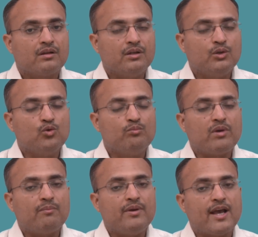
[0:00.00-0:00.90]
You
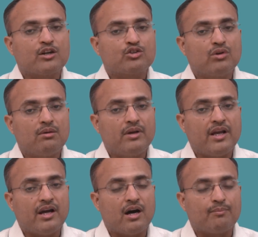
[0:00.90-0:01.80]
may be
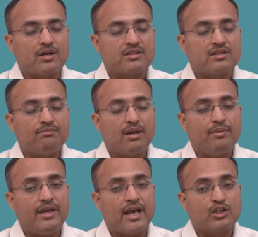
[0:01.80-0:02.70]
a person may
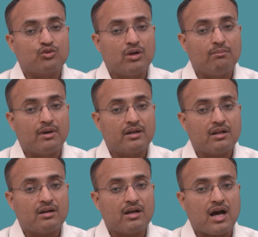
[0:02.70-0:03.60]
be actual
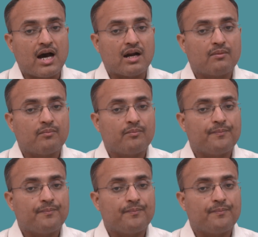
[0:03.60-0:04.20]
murderer, or